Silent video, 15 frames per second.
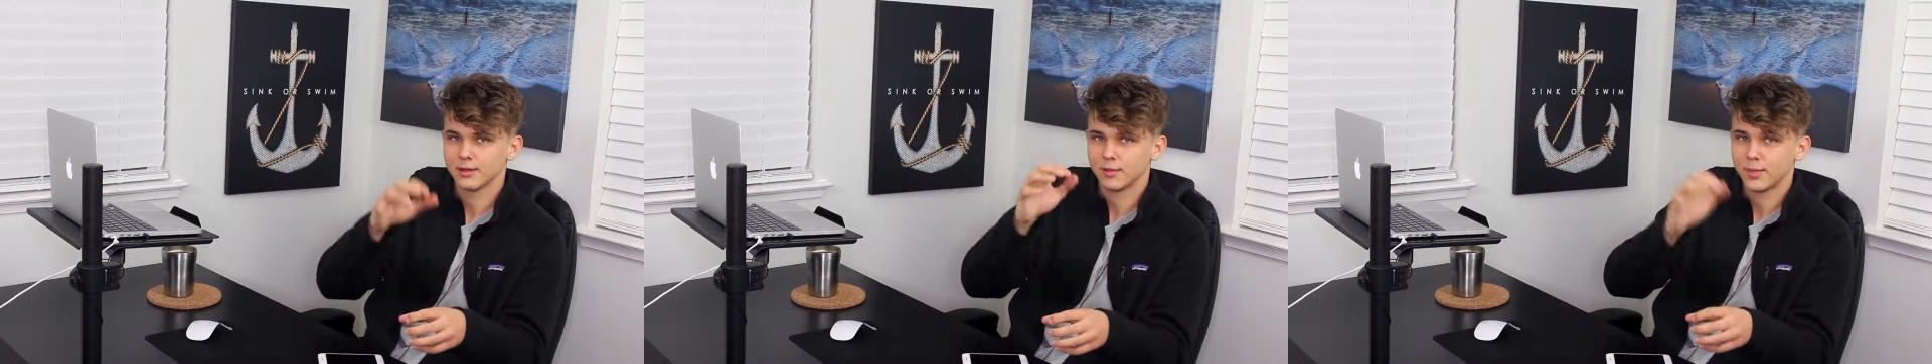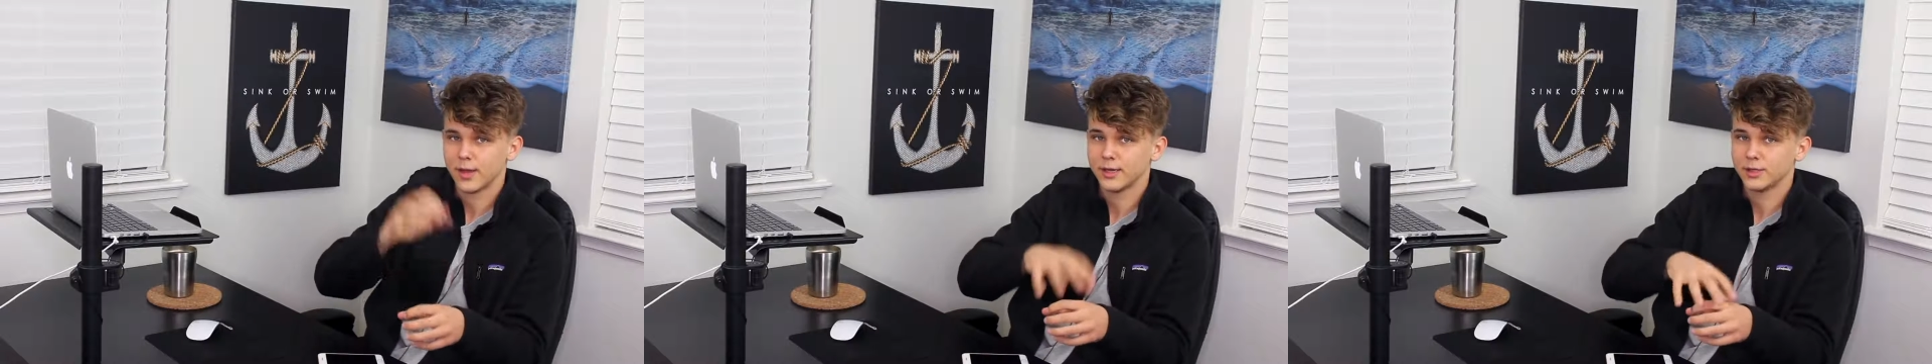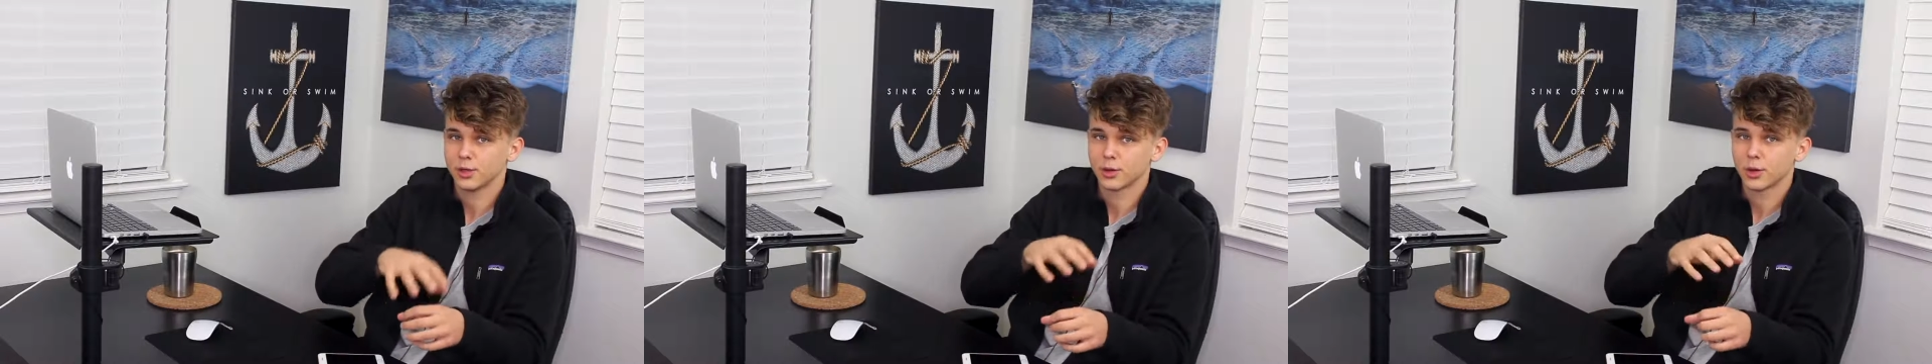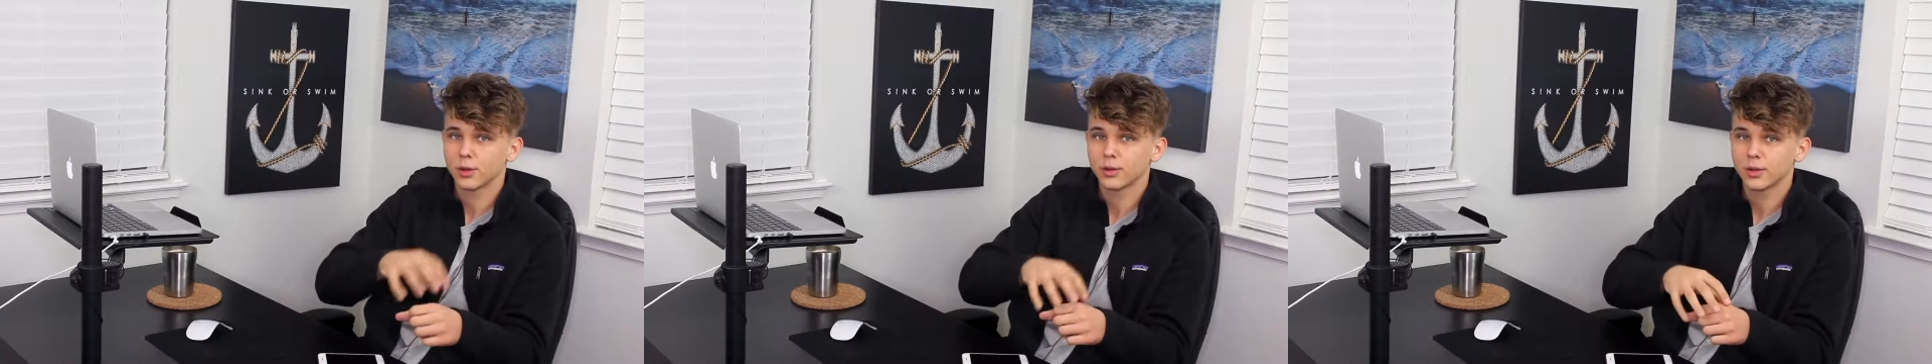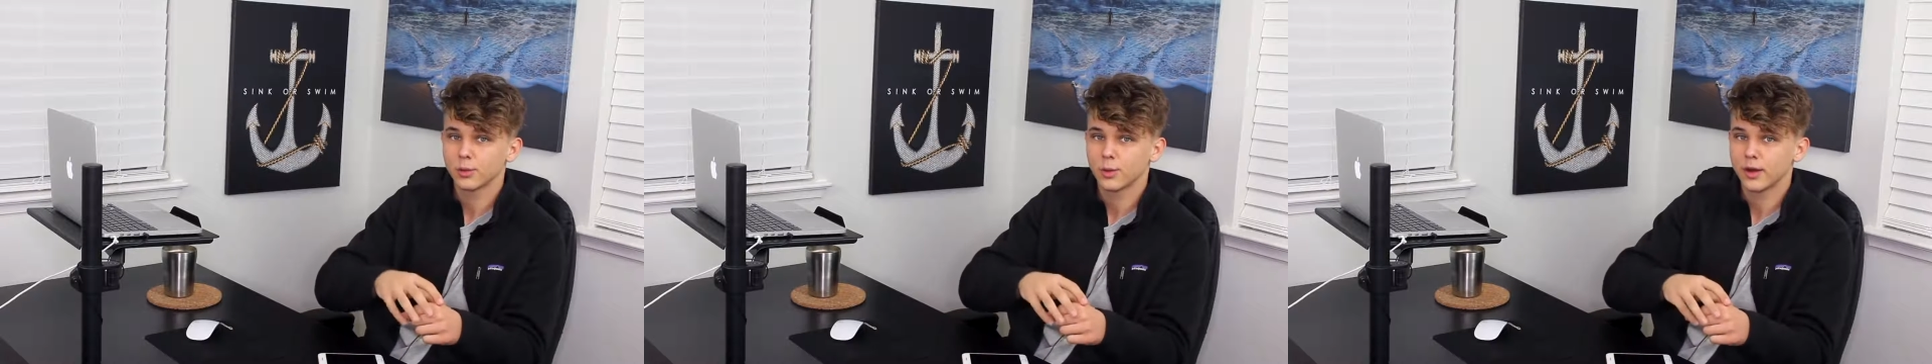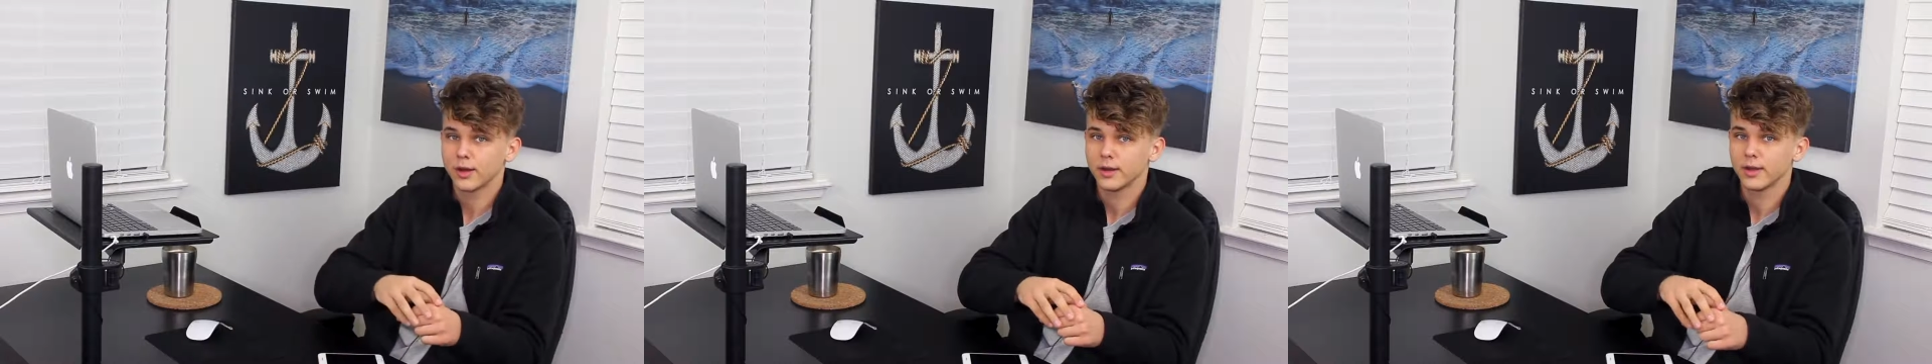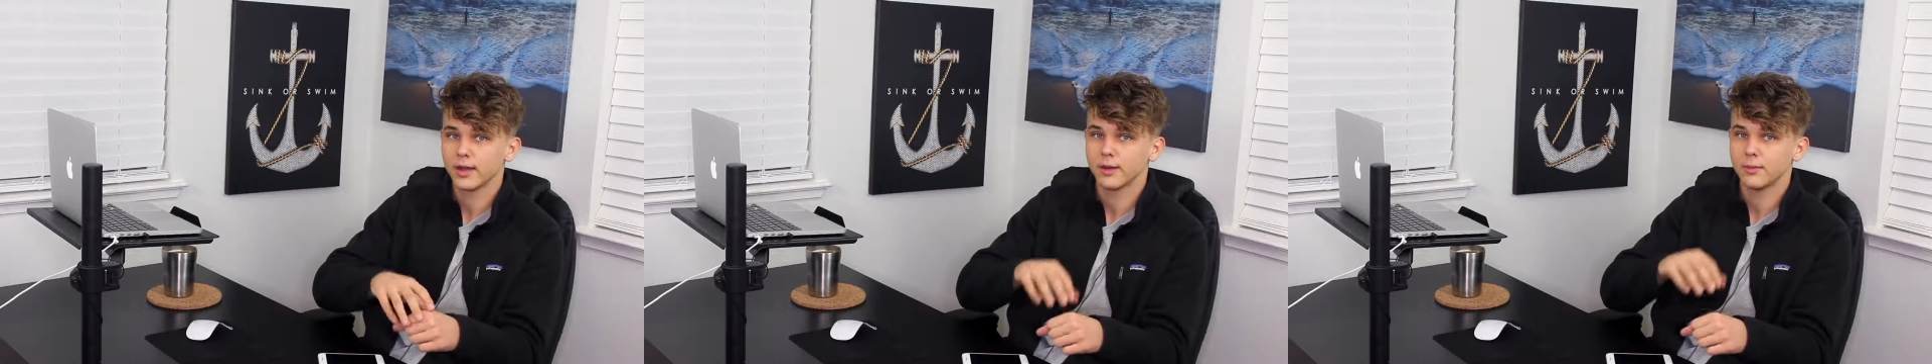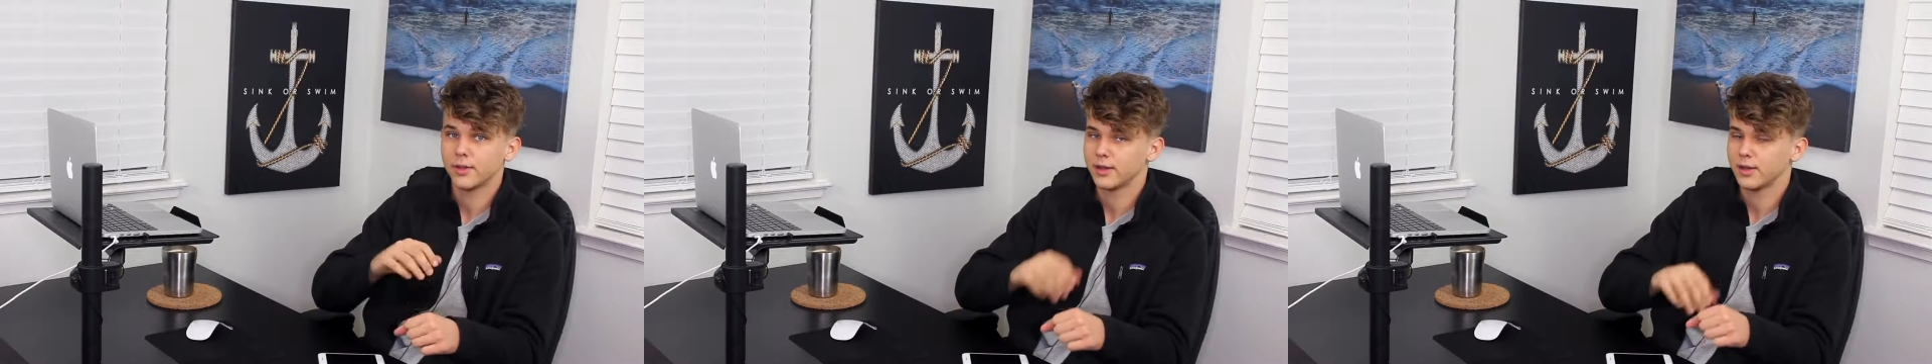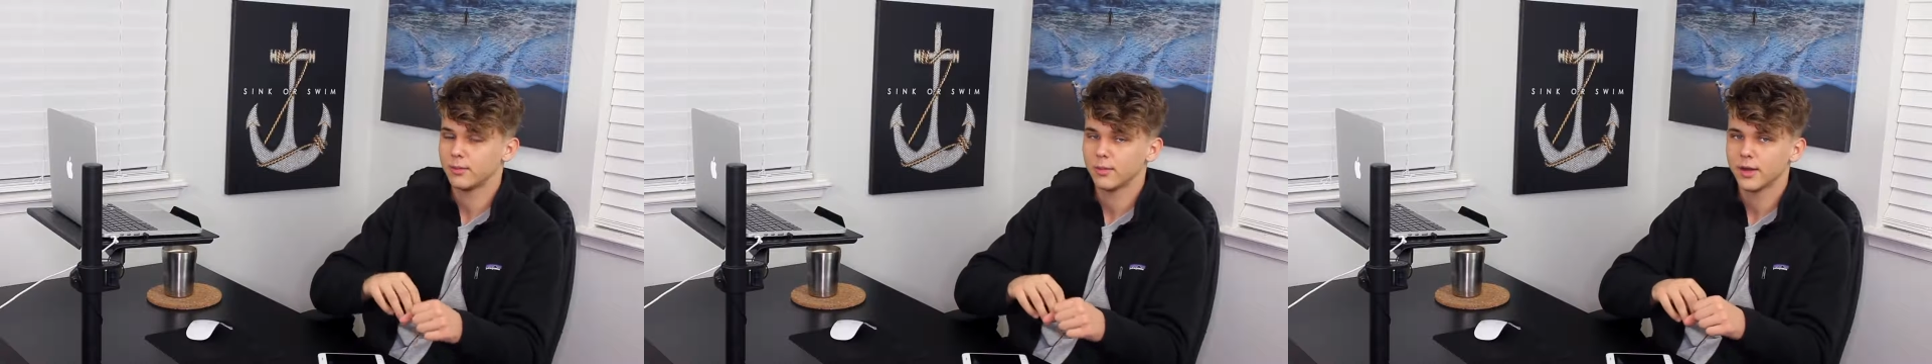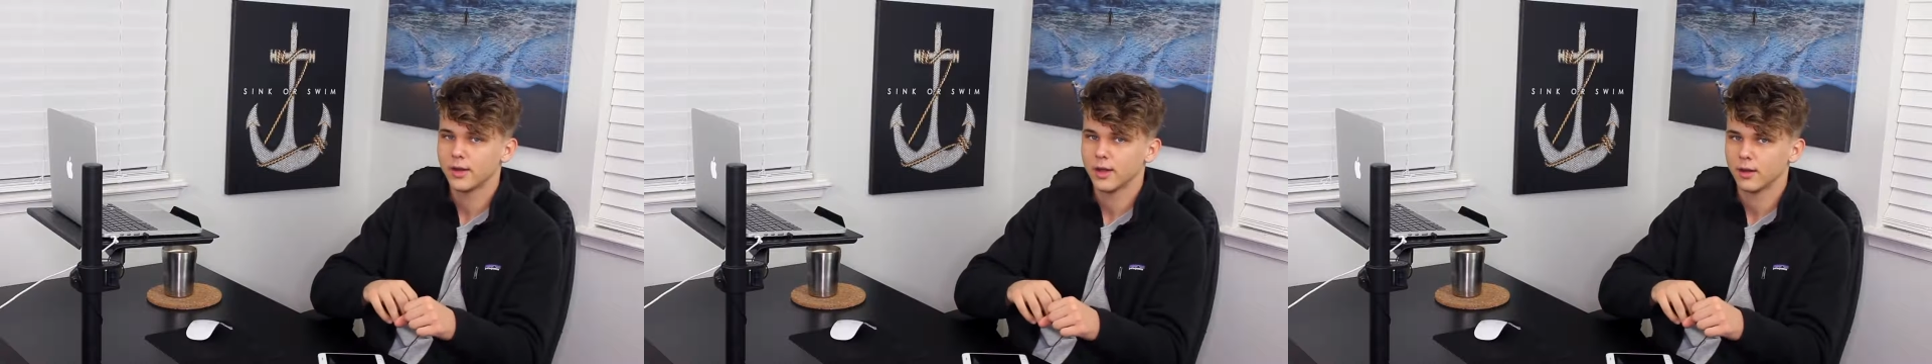the page you're currently running and making
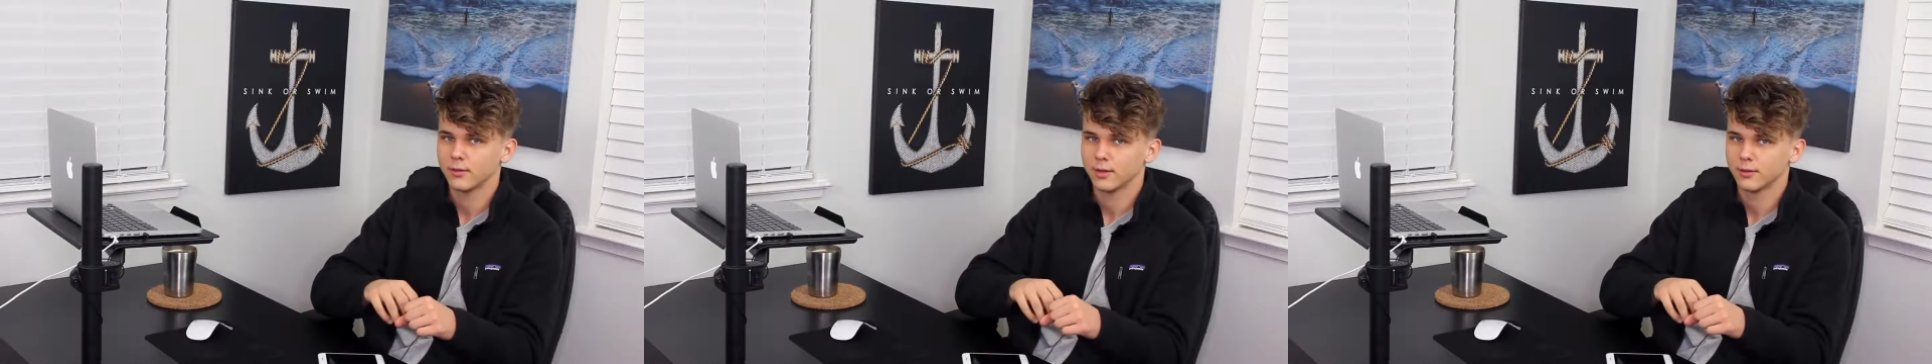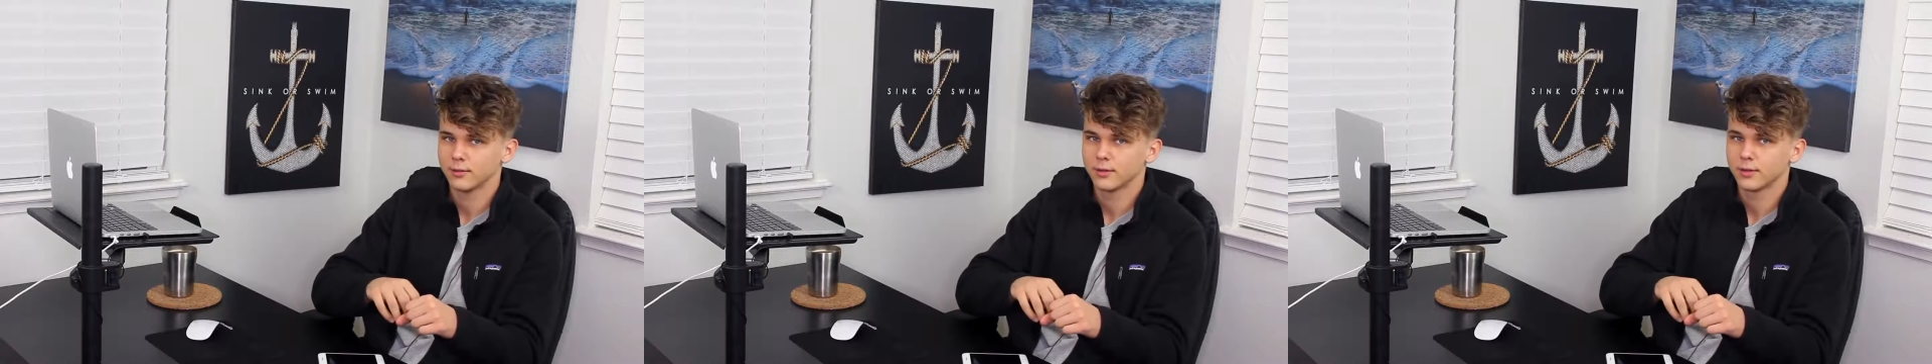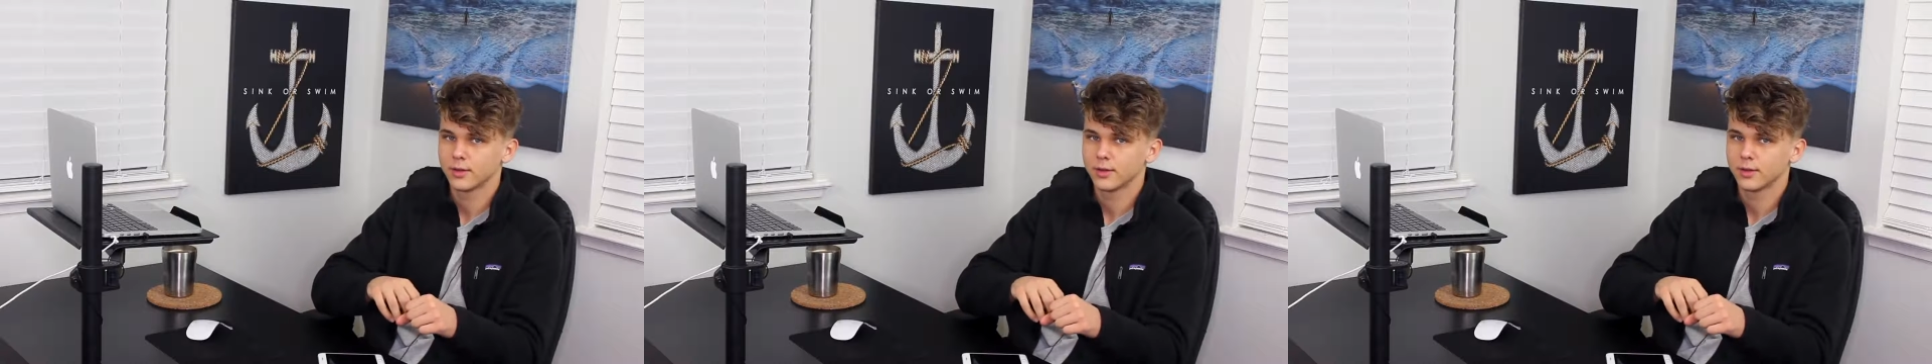money off of.